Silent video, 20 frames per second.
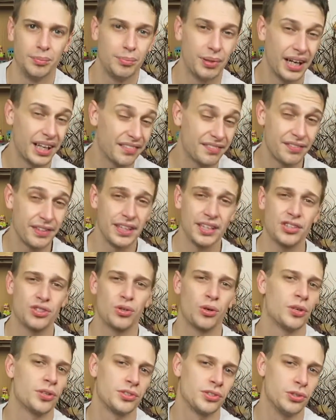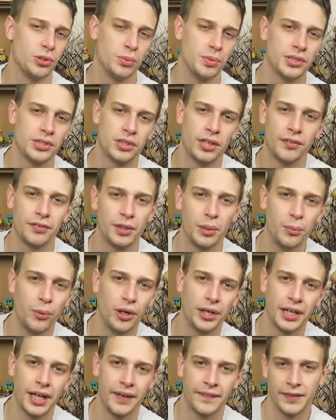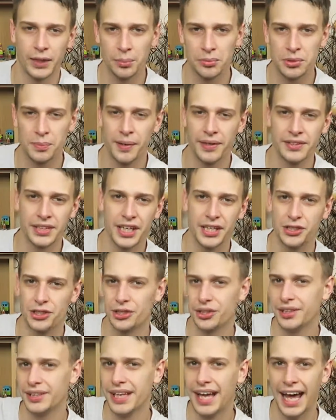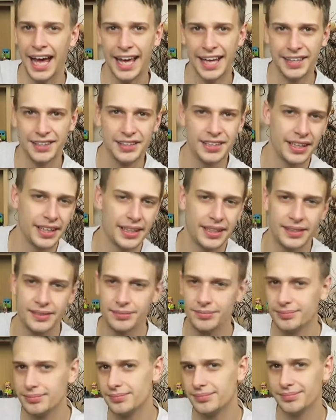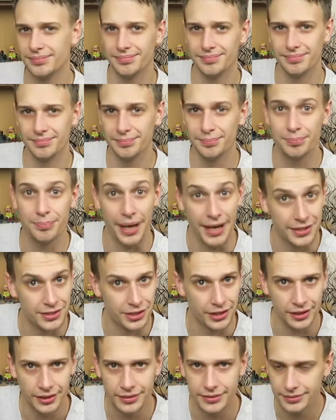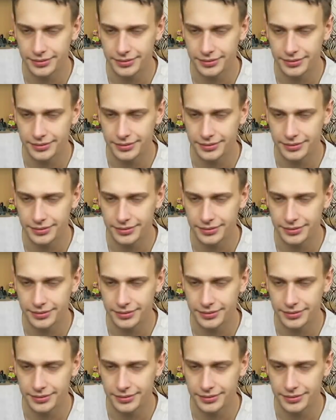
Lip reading: But fingers crossed Ubisoft can work out the optimization and get it better.